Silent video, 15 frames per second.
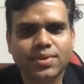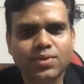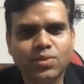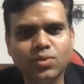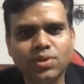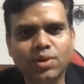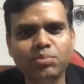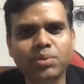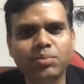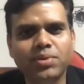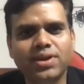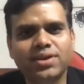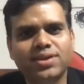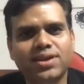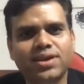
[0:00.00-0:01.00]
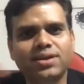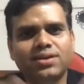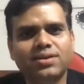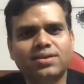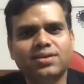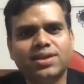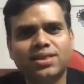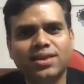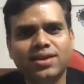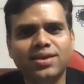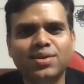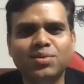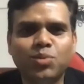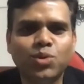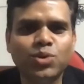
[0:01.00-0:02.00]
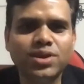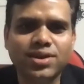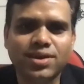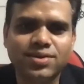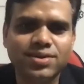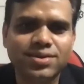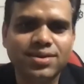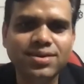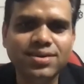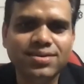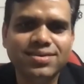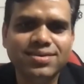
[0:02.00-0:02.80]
So some people are saying nothing in both the cases. Huh?